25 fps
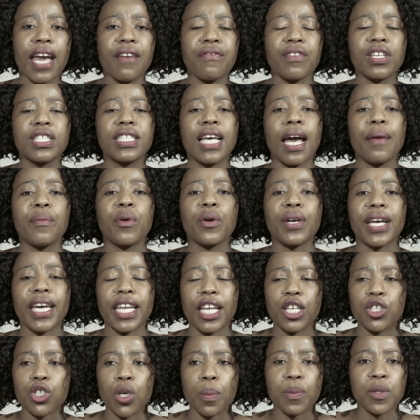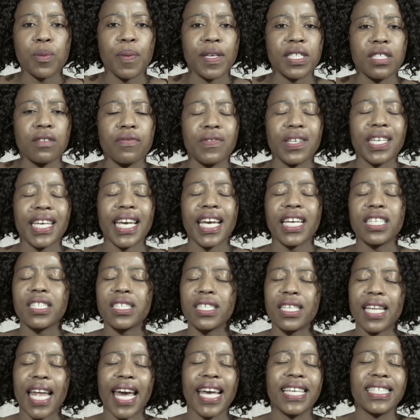Every time you get a job
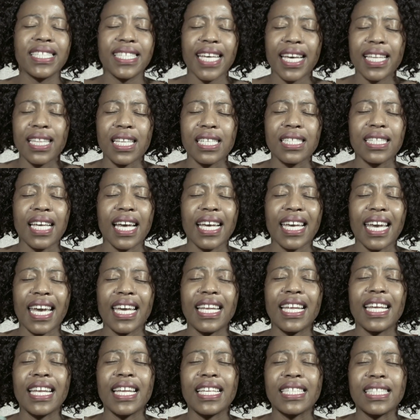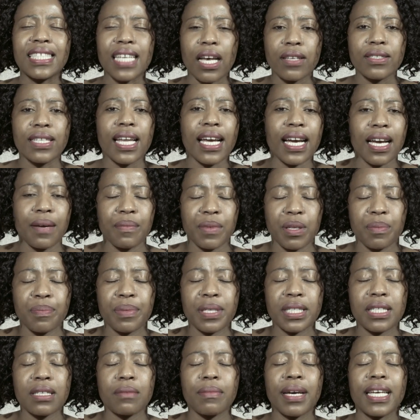specification, I say this again, and it sounds like I'm
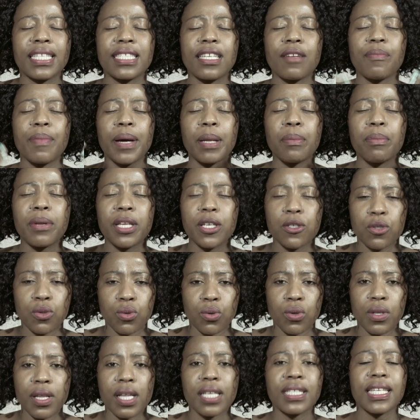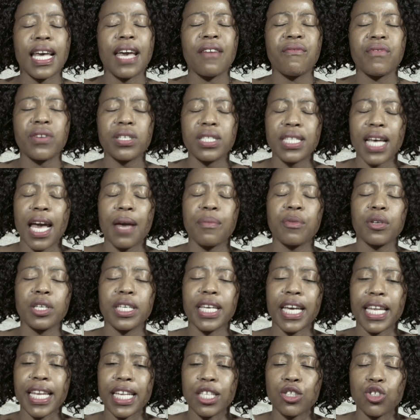repeating myself, but please do this. Every time you
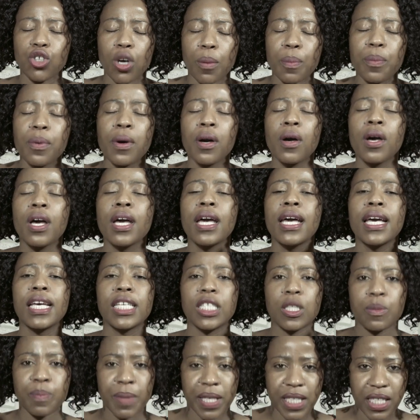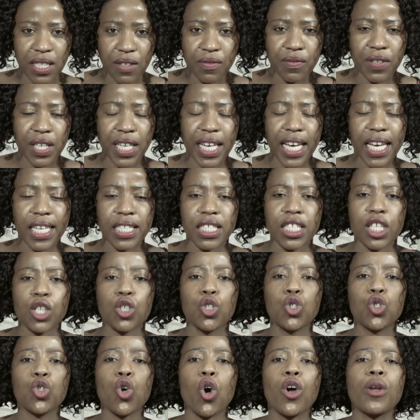get a job
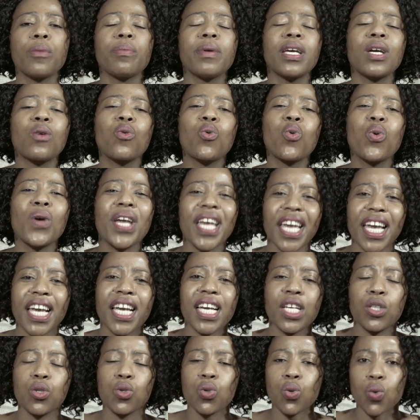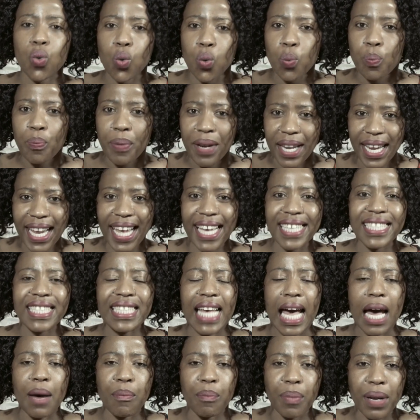specification, don't be quick to press
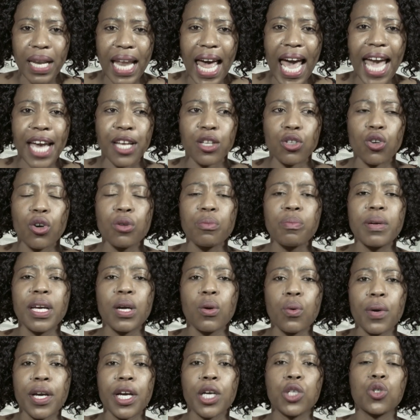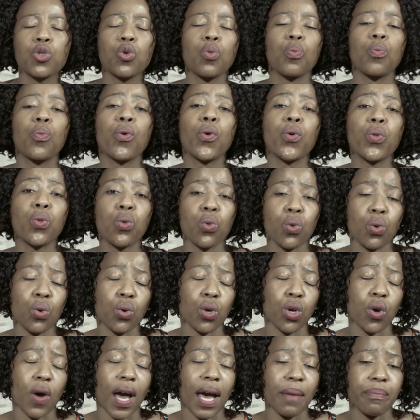apply. Don't be quick to put
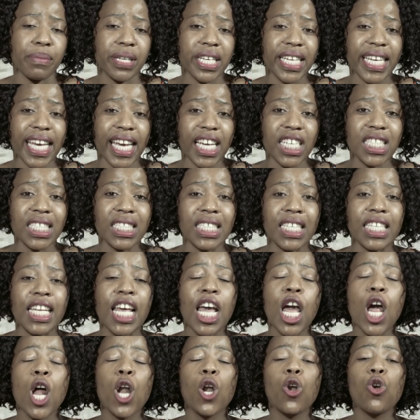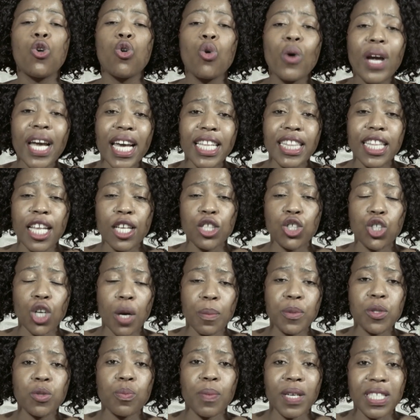through your application. Look at the
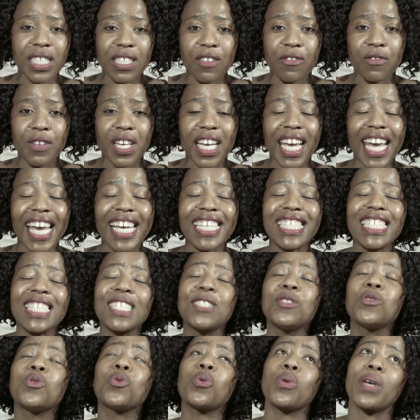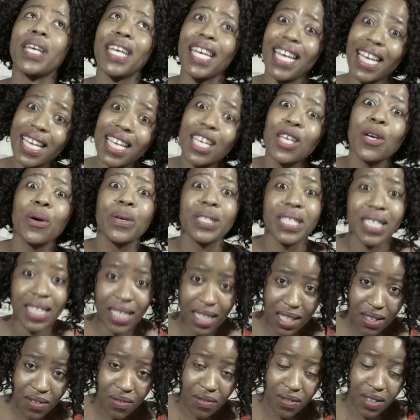job specification, tweak your
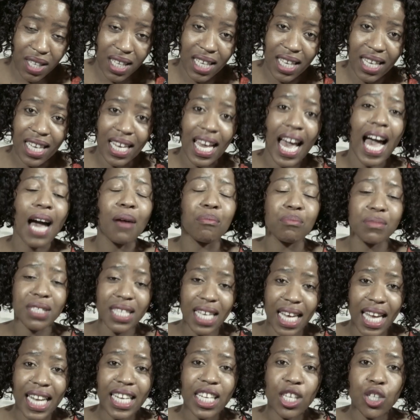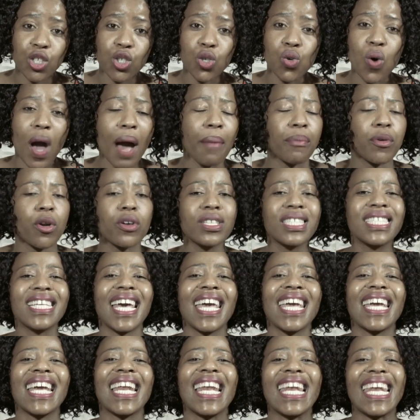CV. I'm telling you, I'm not
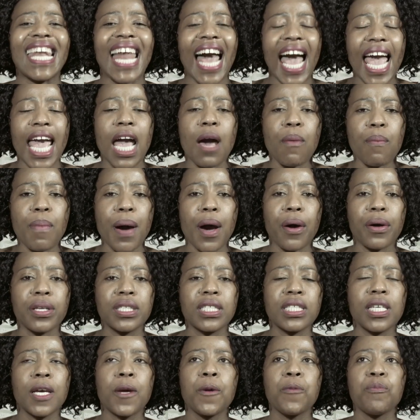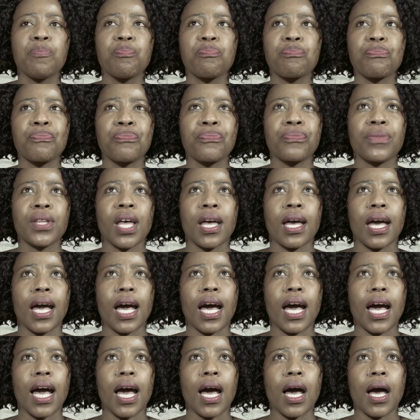saying lie about
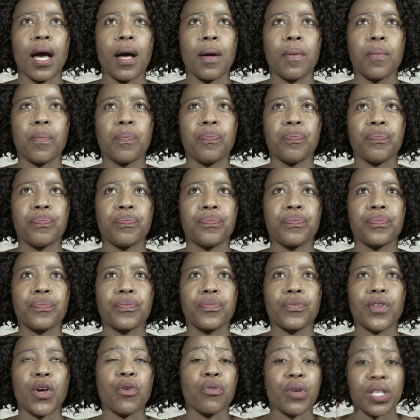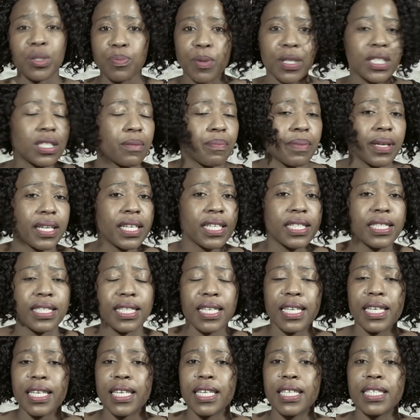um,
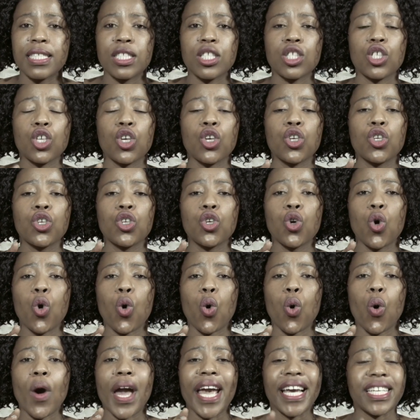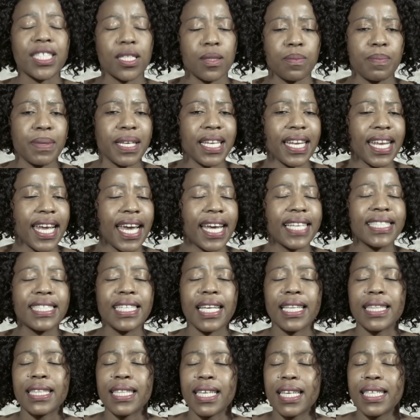responsibilities, your experience,
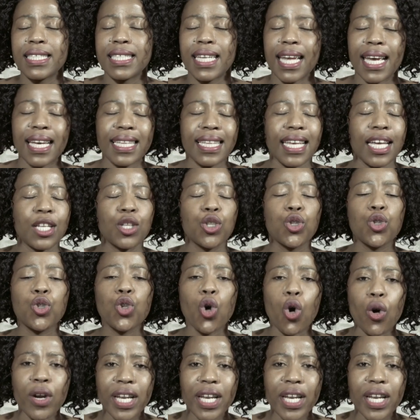and things like that.